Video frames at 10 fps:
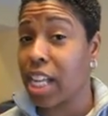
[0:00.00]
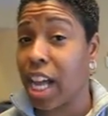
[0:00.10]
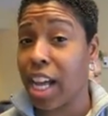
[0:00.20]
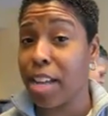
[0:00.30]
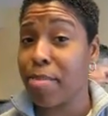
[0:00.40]

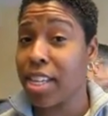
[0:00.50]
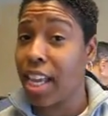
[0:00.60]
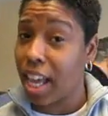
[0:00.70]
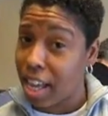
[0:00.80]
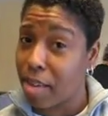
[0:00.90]
I
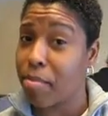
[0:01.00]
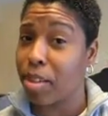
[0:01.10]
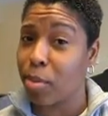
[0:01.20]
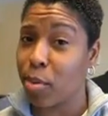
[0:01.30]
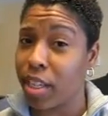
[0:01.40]
became
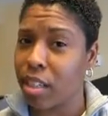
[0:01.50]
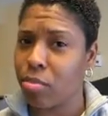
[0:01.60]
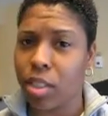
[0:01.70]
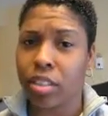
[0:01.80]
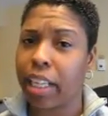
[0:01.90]
a Marine.
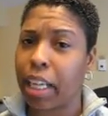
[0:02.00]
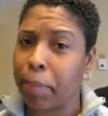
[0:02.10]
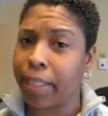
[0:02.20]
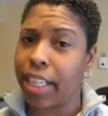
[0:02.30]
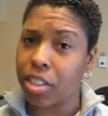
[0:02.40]
We don't take
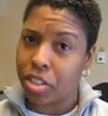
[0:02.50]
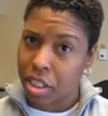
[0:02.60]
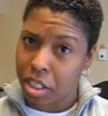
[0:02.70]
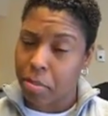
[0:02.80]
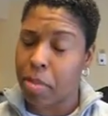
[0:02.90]
applications,
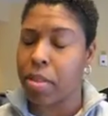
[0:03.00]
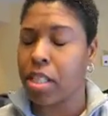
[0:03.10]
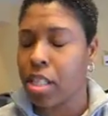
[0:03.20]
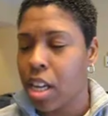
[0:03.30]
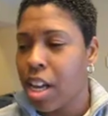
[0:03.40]
just commitments.